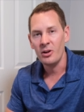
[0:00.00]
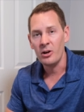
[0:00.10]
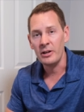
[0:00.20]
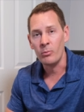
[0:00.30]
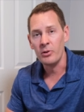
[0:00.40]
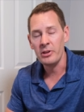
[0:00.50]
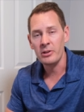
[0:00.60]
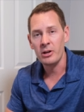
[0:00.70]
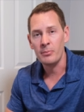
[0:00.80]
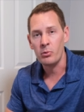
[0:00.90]
All right, now one thing
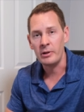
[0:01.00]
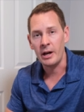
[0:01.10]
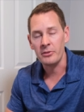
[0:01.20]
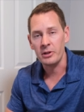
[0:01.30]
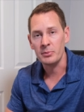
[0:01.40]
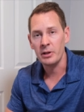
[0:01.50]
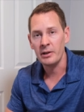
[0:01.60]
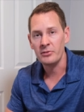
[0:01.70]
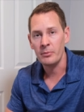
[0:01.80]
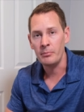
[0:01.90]
that I'll point out that
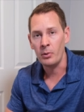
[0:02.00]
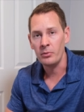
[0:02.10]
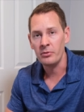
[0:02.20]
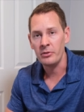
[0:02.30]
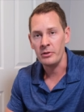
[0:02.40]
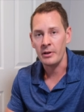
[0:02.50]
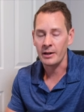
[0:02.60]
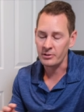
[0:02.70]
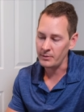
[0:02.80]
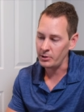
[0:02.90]
applies to both the
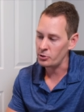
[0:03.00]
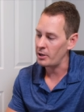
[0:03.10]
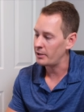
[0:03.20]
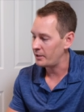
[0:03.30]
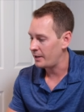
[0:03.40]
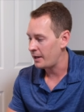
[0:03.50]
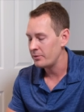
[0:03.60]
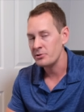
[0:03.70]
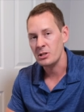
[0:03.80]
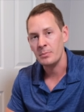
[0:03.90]
activity tracking
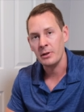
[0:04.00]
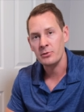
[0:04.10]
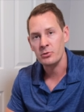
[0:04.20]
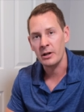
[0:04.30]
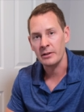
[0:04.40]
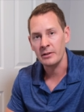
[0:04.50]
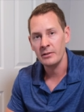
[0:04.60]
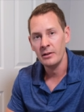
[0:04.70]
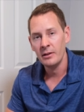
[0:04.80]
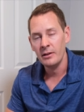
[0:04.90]
and the GPS
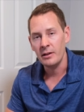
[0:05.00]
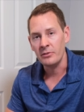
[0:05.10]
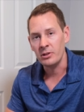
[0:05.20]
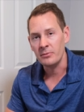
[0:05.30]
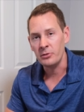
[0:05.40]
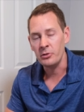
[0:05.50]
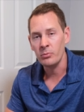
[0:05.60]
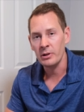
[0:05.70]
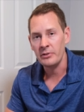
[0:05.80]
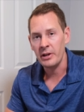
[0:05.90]
tracking is that if you do
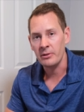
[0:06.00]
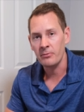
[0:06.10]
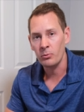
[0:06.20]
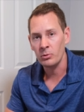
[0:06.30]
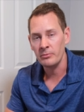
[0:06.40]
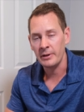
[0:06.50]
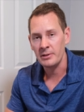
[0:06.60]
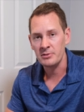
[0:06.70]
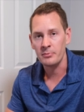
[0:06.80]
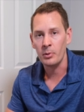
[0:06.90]
want to take full
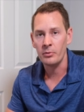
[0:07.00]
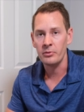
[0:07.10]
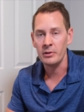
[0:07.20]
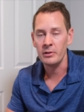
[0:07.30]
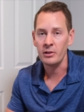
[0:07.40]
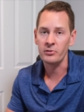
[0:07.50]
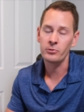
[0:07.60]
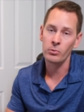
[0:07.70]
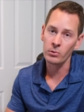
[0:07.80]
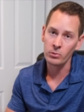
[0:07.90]
advantage of both the
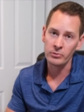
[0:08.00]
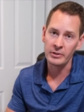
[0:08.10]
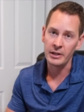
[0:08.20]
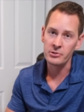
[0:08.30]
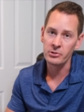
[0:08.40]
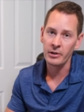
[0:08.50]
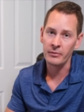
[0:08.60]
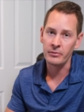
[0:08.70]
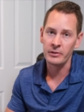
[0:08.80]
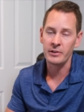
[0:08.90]
historical nature
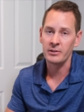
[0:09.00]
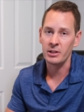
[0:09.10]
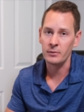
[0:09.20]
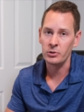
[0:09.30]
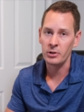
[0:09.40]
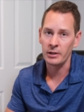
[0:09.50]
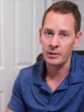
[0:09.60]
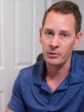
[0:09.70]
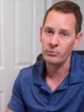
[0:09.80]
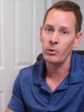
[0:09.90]
of this activity
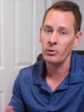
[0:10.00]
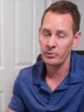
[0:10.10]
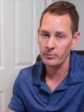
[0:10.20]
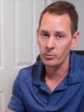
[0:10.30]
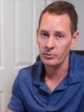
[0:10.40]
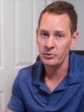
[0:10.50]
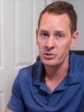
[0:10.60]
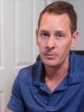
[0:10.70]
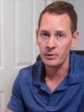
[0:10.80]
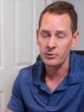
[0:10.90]
tracking as well as of course the
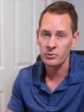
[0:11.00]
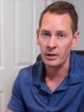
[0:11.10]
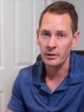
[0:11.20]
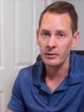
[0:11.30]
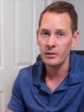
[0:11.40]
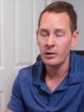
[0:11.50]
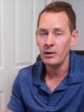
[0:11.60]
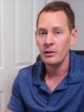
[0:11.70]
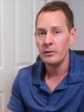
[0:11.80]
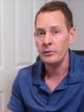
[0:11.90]
GPS tracking,
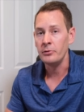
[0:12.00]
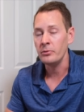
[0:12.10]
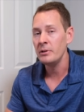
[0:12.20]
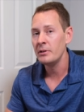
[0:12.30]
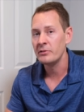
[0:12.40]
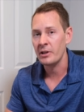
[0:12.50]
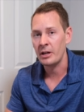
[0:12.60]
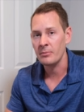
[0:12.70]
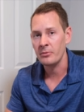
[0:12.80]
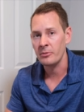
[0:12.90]
you do need to sign
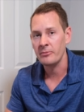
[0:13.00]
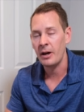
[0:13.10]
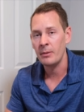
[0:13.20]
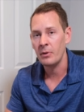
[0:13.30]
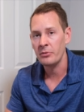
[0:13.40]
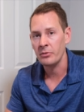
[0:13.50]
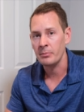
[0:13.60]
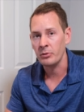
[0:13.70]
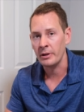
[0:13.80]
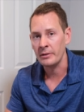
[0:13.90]
up for the Fi monthly
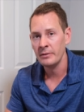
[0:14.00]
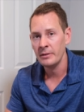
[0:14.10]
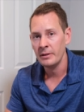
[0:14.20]
plan.